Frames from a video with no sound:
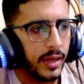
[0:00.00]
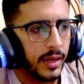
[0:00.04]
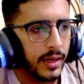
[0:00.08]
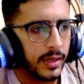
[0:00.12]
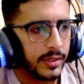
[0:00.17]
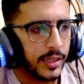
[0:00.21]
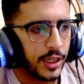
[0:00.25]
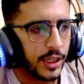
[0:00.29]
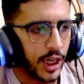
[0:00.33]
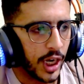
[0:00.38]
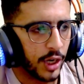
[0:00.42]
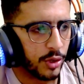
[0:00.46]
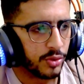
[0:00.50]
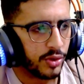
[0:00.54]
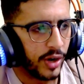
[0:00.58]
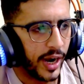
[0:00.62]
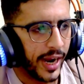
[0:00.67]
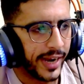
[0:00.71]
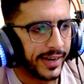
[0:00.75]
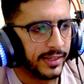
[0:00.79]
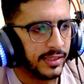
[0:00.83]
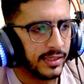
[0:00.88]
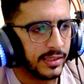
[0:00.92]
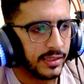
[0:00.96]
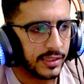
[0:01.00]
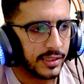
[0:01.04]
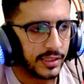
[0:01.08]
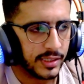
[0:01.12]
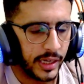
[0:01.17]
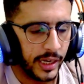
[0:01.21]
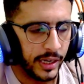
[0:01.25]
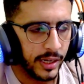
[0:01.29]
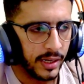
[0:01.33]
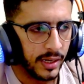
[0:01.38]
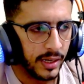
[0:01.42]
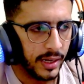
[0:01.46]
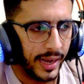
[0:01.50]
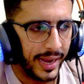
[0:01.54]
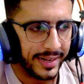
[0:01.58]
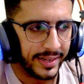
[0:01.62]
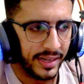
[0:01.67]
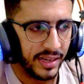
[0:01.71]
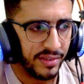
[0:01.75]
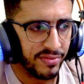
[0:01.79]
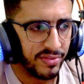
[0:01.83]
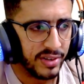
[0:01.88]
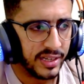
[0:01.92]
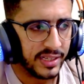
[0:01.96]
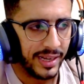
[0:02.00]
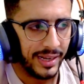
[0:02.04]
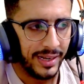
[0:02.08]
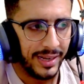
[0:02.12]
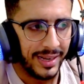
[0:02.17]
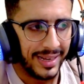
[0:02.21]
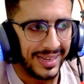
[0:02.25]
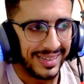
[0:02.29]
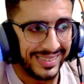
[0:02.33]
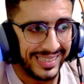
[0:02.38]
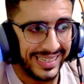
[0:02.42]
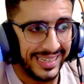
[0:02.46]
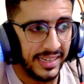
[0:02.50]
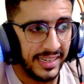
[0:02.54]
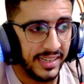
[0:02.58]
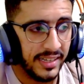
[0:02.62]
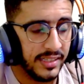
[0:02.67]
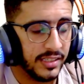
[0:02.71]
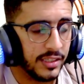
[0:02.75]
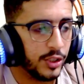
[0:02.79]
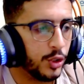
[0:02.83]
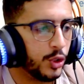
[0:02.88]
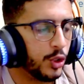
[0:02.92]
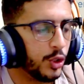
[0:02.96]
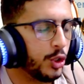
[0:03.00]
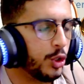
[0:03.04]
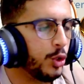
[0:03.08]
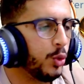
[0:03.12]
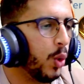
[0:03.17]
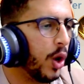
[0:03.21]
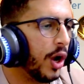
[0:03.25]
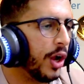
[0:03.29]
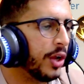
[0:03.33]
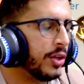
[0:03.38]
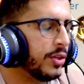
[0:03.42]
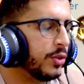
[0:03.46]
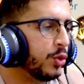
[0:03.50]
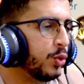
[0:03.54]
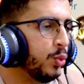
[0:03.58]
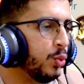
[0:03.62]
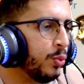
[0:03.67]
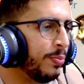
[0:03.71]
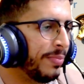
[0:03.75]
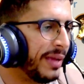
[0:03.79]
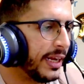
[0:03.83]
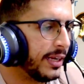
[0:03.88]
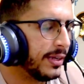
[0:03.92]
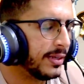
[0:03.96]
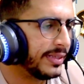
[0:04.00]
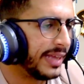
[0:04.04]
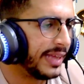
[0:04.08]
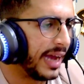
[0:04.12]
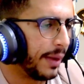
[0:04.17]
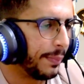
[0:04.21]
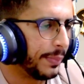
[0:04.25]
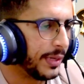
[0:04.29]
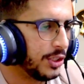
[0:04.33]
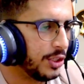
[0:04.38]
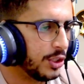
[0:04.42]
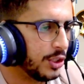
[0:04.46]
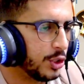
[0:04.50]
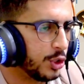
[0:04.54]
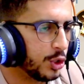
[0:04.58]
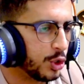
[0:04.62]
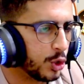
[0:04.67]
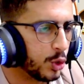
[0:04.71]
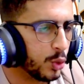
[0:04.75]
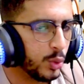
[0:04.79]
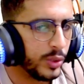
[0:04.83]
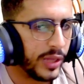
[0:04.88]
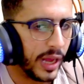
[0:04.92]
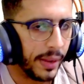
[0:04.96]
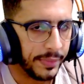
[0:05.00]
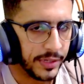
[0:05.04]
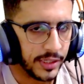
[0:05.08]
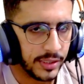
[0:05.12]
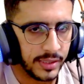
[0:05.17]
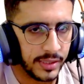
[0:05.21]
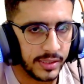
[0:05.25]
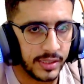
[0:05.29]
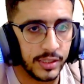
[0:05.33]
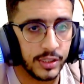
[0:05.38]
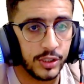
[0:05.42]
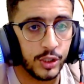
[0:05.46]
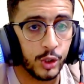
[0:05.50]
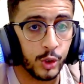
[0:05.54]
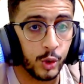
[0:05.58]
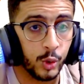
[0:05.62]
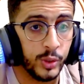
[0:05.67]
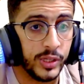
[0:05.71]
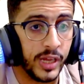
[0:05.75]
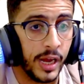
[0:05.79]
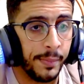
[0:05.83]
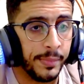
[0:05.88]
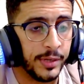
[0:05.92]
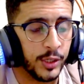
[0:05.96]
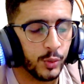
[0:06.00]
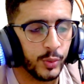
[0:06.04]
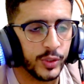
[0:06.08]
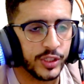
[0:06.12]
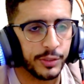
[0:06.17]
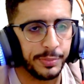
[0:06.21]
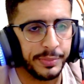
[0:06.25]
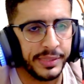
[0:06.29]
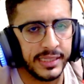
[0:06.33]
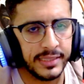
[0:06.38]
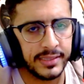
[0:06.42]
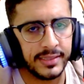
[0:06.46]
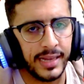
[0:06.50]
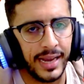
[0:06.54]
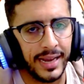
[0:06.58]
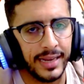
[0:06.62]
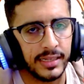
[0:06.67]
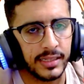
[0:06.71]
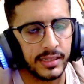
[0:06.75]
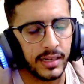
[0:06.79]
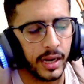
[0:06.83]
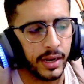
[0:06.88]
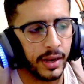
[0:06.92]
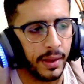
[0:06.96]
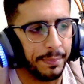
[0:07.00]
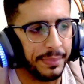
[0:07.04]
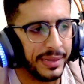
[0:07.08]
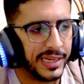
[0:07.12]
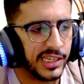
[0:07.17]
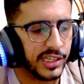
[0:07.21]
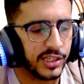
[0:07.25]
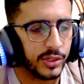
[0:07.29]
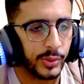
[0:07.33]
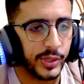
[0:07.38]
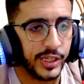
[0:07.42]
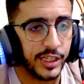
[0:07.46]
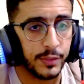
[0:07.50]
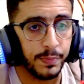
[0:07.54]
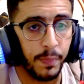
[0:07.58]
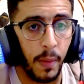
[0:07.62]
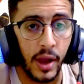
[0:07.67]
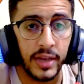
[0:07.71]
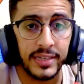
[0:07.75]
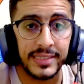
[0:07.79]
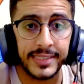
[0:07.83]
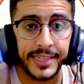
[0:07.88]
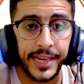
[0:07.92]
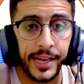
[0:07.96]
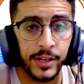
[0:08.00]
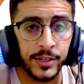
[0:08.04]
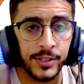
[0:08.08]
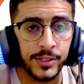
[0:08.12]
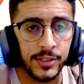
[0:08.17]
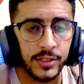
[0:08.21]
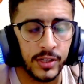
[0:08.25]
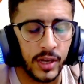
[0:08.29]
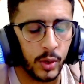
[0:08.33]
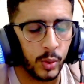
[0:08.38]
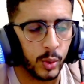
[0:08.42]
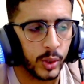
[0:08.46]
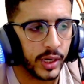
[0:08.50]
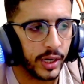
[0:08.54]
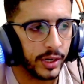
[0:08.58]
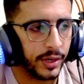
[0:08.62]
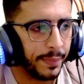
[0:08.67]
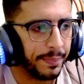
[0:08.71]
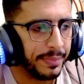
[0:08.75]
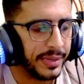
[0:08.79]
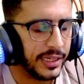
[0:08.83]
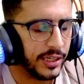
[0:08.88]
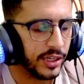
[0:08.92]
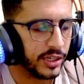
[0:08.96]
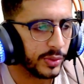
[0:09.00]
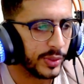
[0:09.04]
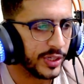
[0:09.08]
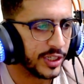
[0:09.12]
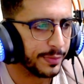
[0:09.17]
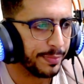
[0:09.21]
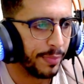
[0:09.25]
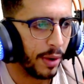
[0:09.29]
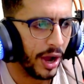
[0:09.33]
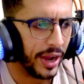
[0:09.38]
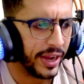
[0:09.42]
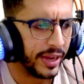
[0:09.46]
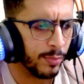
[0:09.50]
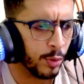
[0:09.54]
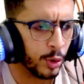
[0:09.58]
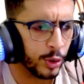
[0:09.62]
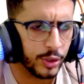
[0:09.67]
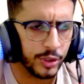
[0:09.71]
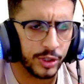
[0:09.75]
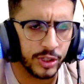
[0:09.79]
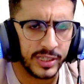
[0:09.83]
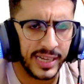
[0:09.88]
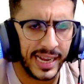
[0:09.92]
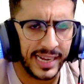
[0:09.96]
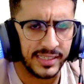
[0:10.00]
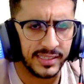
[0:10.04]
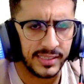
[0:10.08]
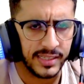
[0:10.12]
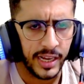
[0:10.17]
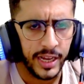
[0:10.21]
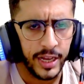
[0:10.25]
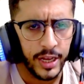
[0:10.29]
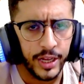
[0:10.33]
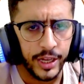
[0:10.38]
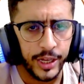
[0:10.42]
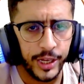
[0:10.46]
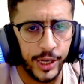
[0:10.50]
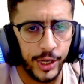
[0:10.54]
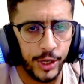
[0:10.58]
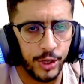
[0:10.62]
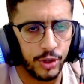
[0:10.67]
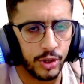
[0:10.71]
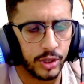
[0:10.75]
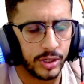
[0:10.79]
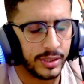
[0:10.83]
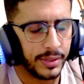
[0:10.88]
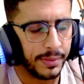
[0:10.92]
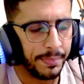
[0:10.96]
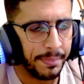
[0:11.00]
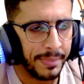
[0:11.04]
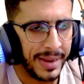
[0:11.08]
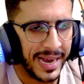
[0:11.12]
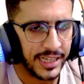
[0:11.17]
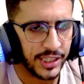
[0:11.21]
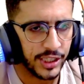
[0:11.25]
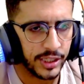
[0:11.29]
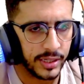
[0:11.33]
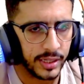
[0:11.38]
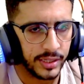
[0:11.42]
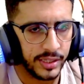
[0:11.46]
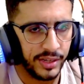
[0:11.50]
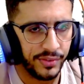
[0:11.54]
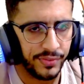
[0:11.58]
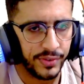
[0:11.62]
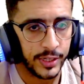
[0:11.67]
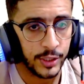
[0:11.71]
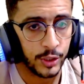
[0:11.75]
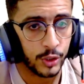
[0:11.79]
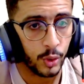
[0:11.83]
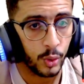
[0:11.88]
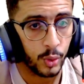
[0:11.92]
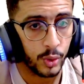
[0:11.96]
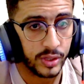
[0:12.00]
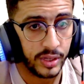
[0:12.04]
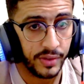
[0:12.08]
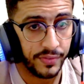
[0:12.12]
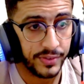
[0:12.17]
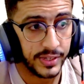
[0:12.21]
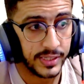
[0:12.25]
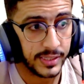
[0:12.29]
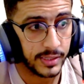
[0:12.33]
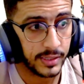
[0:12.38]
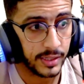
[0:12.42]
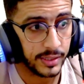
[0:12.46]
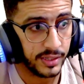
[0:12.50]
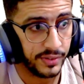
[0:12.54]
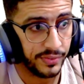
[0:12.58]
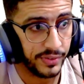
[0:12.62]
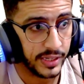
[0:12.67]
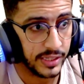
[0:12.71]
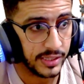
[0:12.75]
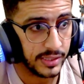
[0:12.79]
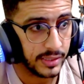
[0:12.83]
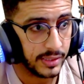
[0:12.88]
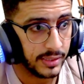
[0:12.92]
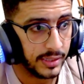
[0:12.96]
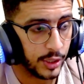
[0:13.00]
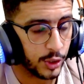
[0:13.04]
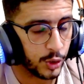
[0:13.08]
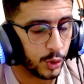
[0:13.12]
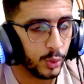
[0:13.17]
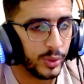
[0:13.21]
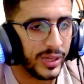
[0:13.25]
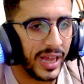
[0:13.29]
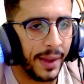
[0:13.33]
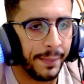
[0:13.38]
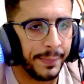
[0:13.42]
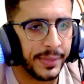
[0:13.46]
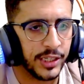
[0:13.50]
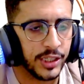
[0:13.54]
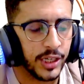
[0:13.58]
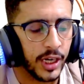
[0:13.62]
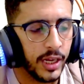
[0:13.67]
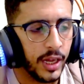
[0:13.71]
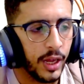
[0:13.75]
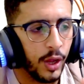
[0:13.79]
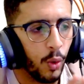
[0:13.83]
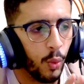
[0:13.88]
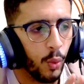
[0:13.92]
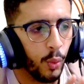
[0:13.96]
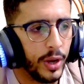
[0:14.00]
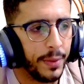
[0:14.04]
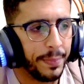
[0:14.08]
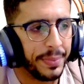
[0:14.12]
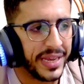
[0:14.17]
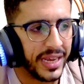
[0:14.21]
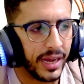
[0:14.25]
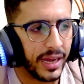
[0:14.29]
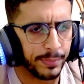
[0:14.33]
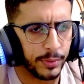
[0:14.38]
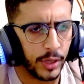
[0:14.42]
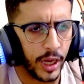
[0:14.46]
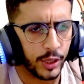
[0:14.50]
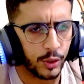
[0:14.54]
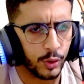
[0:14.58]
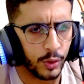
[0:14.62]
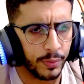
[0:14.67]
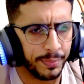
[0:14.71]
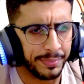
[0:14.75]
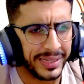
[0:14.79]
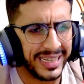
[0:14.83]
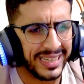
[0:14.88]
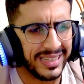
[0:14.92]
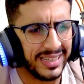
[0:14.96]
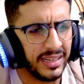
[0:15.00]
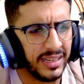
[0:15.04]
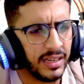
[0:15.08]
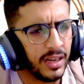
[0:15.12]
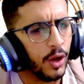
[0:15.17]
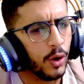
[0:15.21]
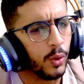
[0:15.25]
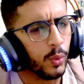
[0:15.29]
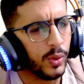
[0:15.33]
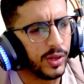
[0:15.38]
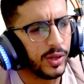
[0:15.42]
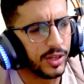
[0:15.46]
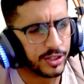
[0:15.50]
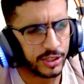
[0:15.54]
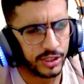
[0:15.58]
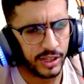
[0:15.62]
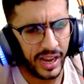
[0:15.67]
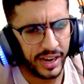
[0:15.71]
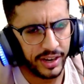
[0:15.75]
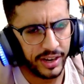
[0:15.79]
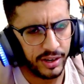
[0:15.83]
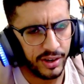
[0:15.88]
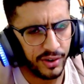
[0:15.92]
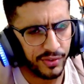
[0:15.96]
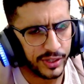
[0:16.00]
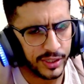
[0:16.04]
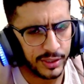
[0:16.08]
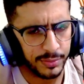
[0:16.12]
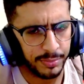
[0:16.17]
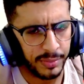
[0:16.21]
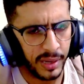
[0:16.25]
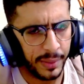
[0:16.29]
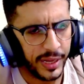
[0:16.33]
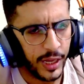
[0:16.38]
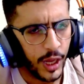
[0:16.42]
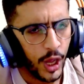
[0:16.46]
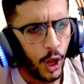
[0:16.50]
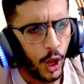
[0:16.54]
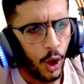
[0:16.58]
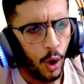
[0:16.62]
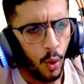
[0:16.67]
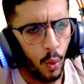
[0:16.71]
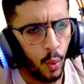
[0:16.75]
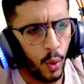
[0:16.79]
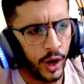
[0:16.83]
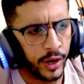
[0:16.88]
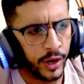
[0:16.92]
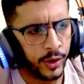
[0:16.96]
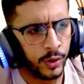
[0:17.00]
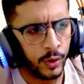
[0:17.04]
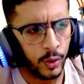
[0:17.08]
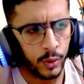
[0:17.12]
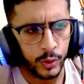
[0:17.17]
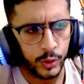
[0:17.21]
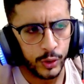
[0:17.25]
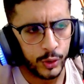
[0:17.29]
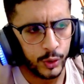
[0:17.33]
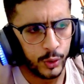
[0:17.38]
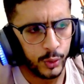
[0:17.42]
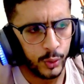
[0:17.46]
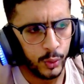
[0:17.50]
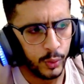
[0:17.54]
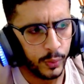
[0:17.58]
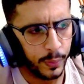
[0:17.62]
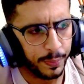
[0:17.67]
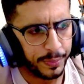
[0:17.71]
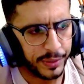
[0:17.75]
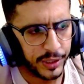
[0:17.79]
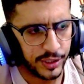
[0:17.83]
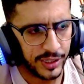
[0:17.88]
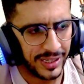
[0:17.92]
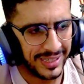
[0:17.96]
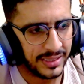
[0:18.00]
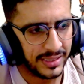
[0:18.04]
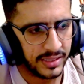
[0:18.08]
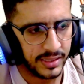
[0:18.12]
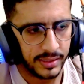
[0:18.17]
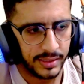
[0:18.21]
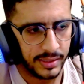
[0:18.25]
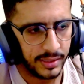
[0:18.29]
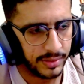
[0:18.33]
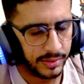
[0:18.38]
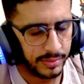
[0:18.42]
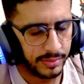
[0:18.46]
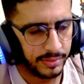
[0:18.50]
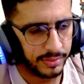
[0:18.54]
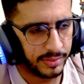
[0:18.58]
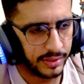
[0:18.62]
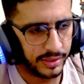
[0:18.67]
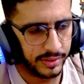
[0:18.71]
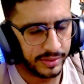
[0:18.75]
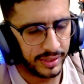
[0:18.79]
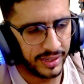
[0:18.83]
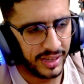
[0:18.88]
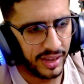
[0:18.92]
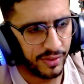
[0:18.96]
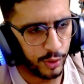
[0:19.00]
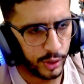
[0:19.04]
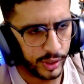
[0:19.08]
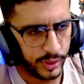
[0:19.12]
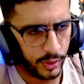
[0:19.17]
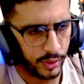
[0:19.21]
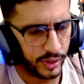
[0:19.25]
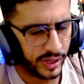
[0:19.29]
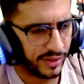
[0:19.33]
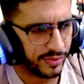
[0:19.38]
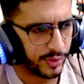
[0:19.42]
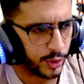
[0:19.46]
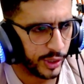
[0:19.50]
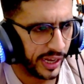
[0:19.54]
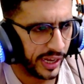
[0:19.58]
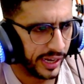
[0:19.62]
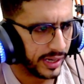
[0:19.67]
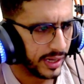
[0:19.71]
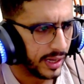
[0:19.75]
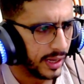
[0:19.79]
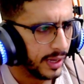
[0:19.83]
the Shadow Dragon skill at level 10 deals 2 million damage, true damage. This is true damage, which means that it cannot be decreased by skills or cannot be decreased by immortal stats, either the magical defense or the physical defense. The true damage will be applied completely with a slight difference, maybe 1 or 2%, give or take.